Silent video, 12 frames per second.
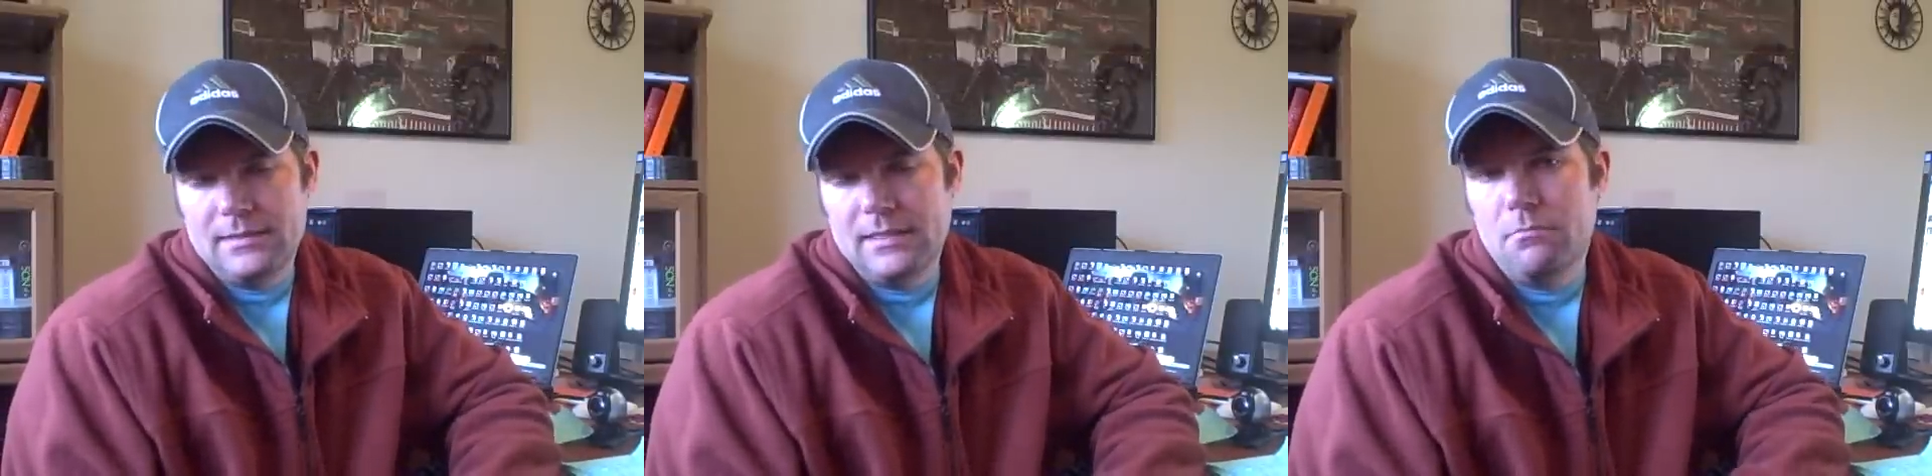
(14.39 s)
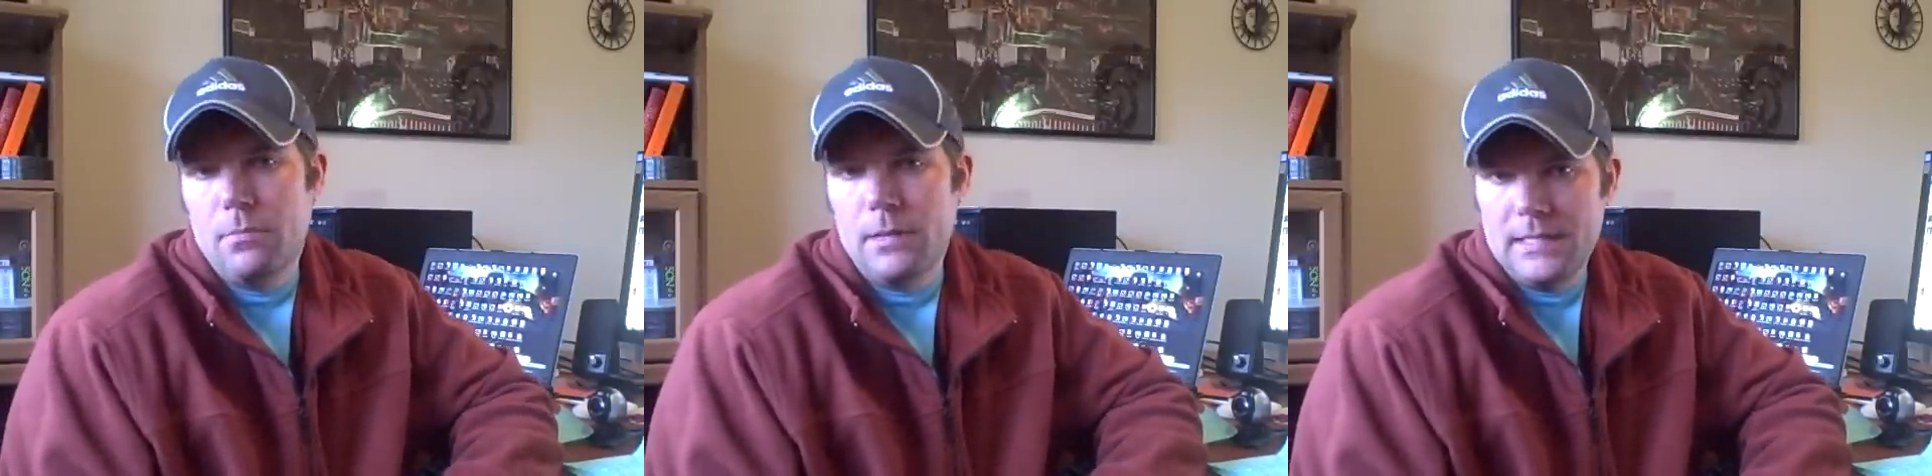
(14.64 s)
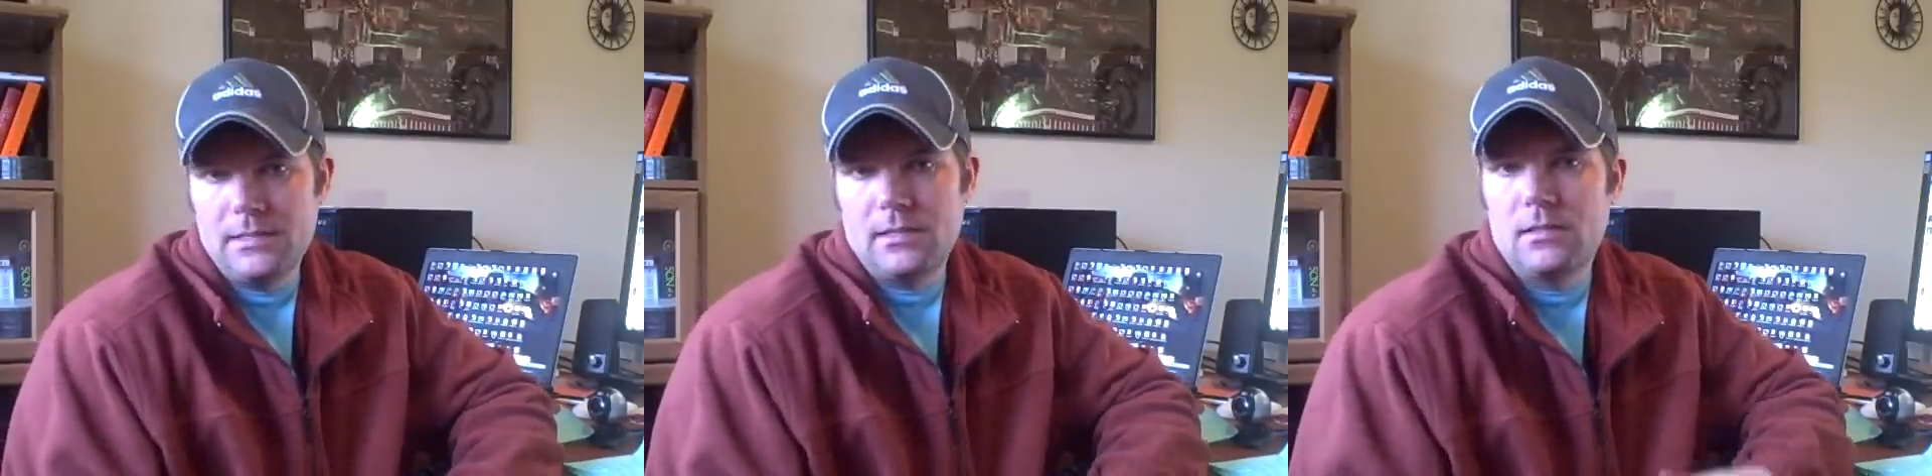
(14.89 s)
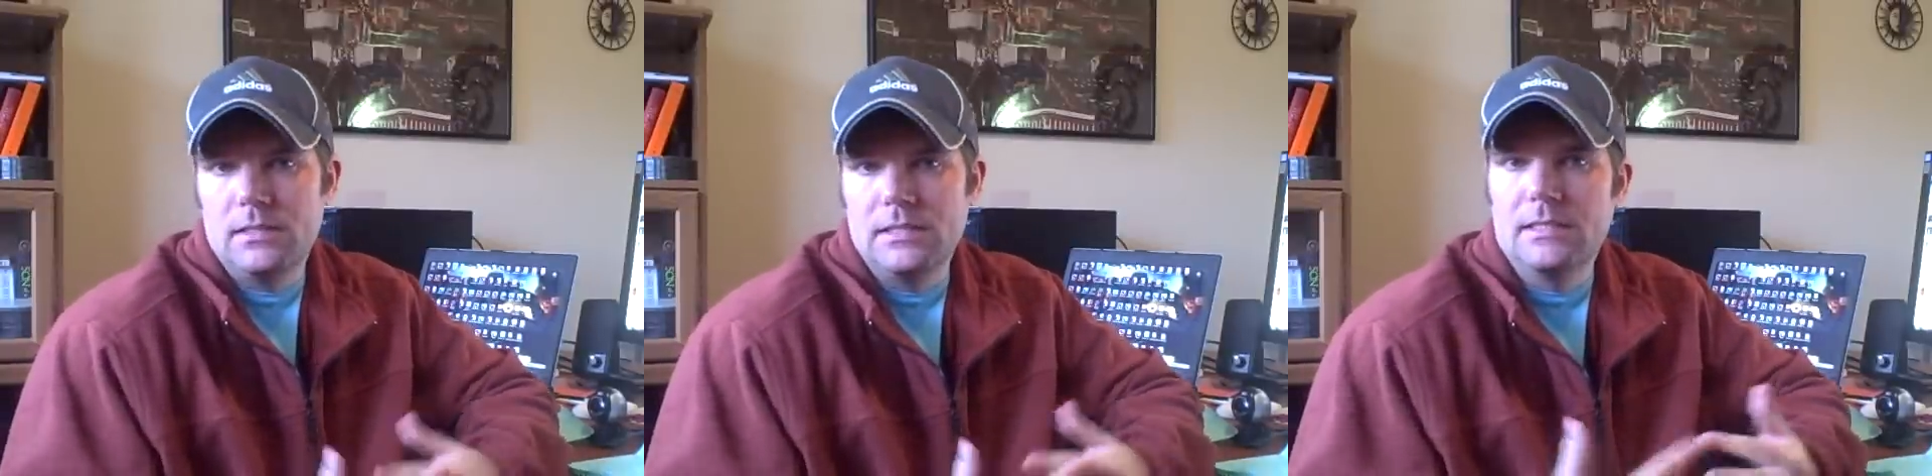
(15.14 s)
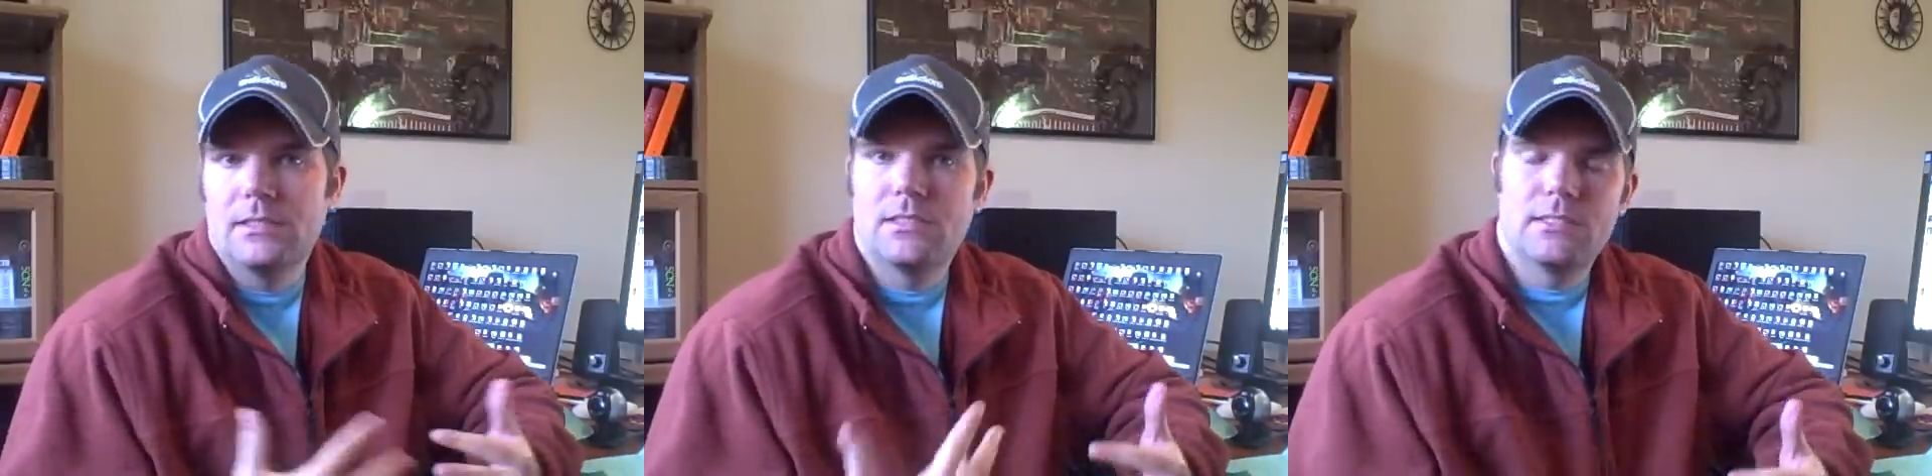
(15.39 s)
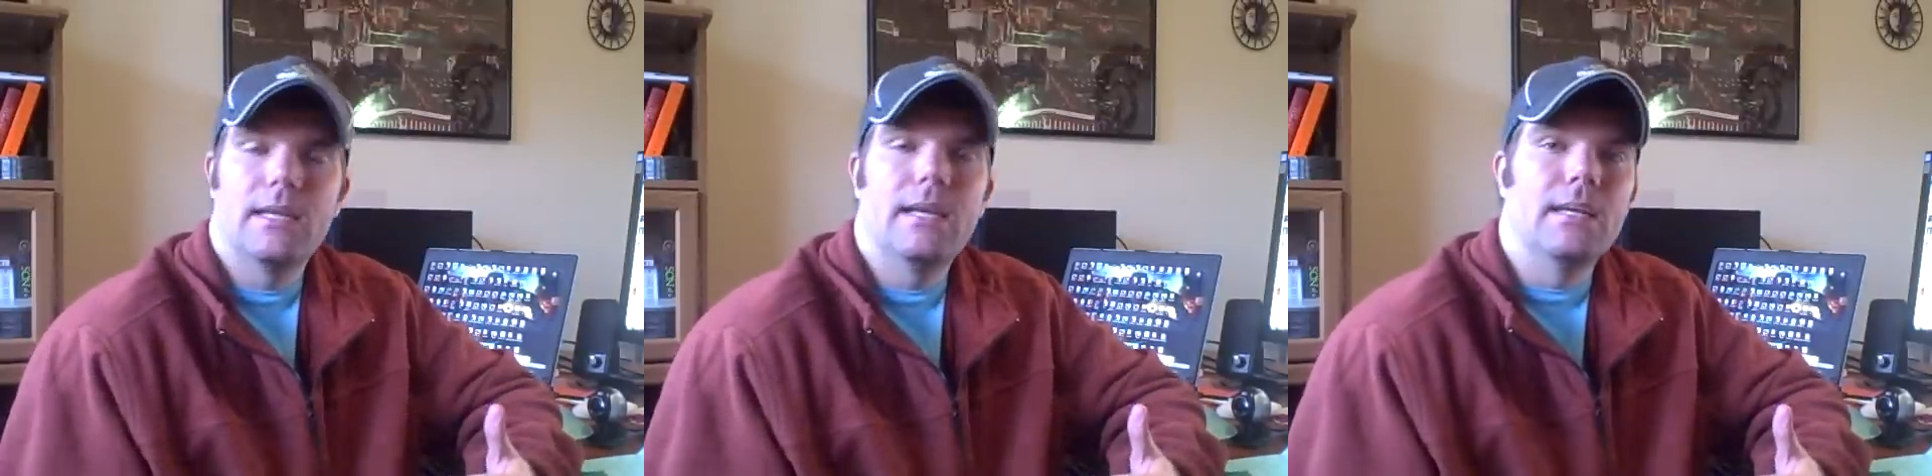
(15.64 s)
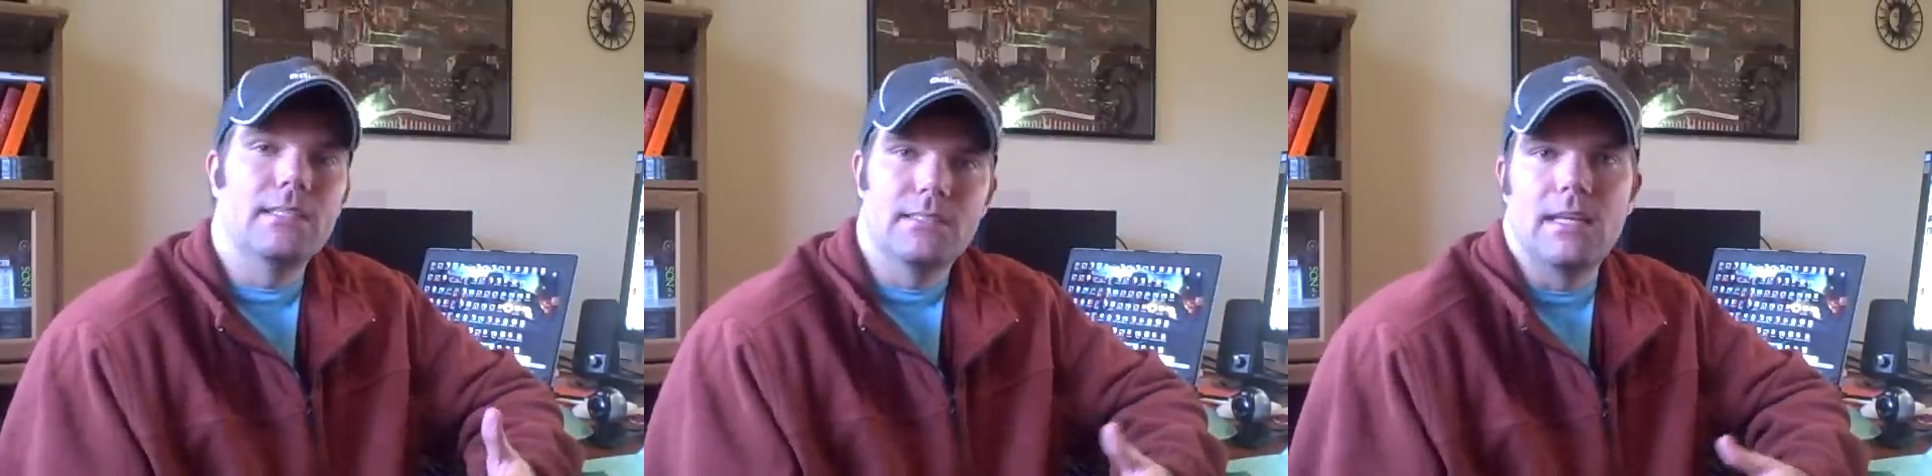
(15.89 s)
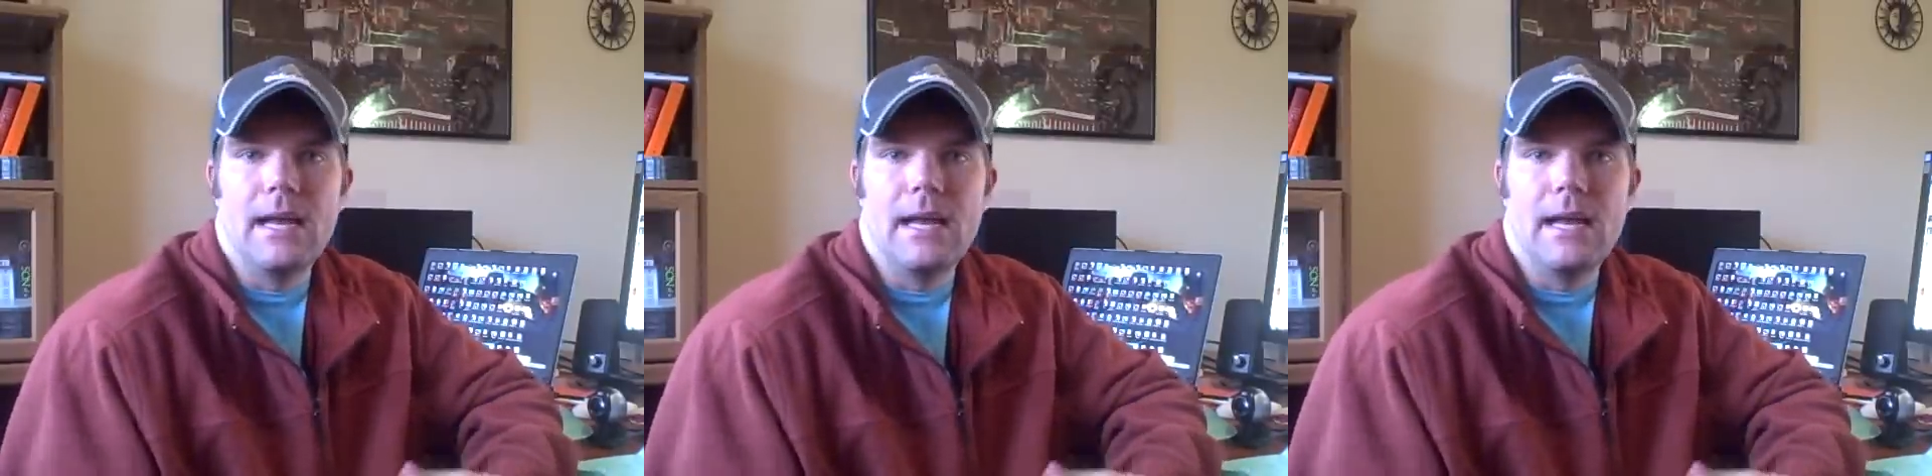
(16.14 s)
is it basically says